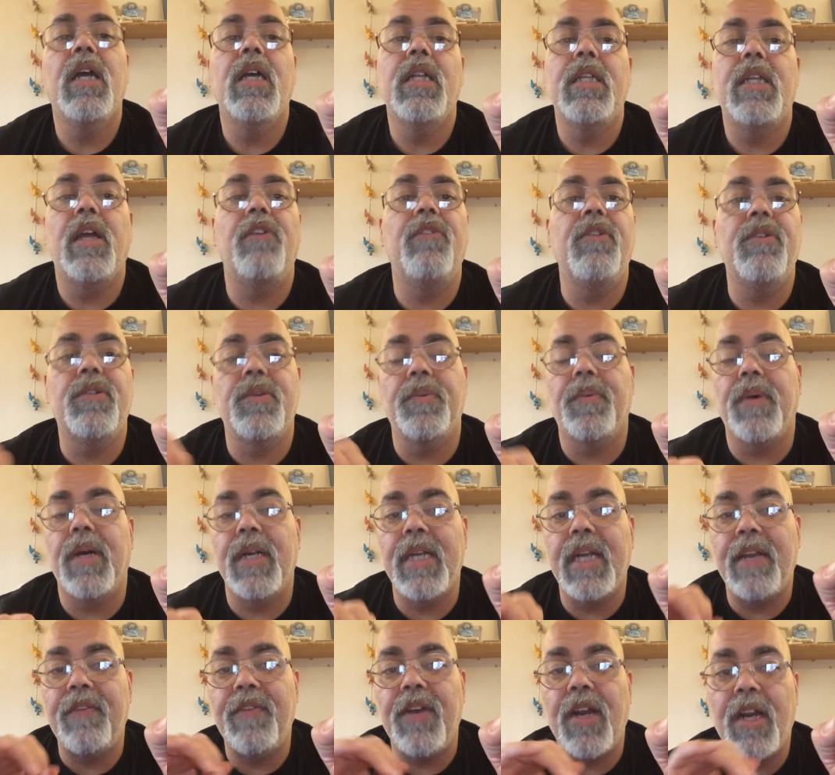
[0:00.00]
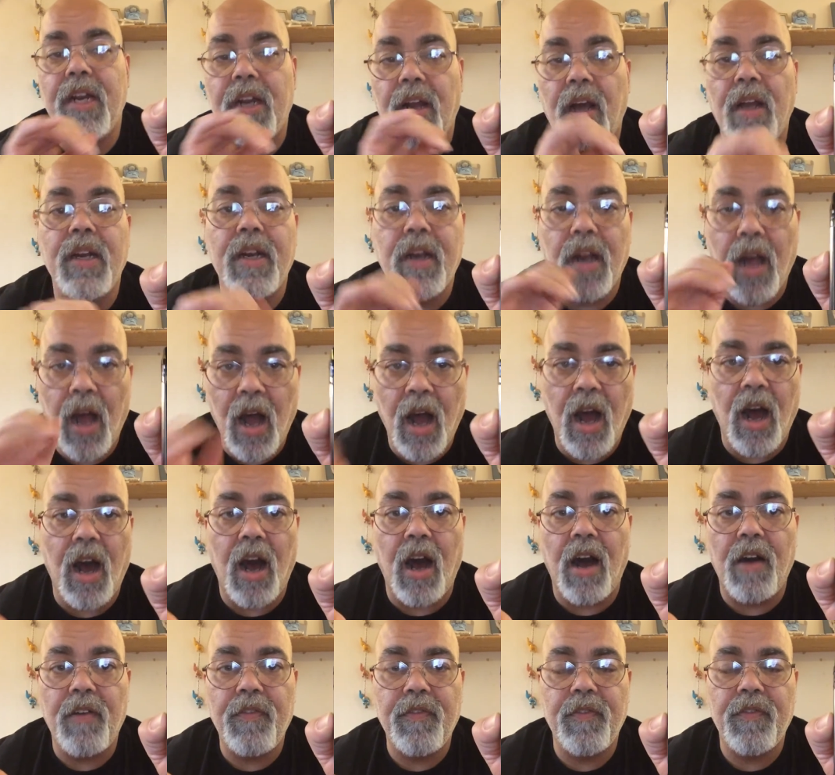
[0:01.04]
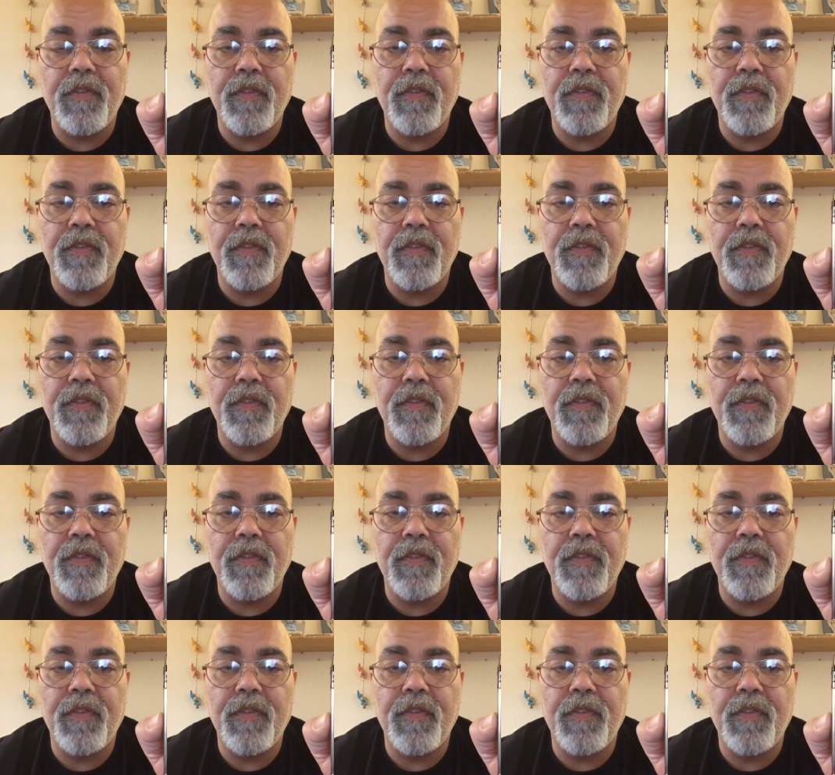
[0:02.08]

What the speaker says: The only reason why I'm giving it 9.5,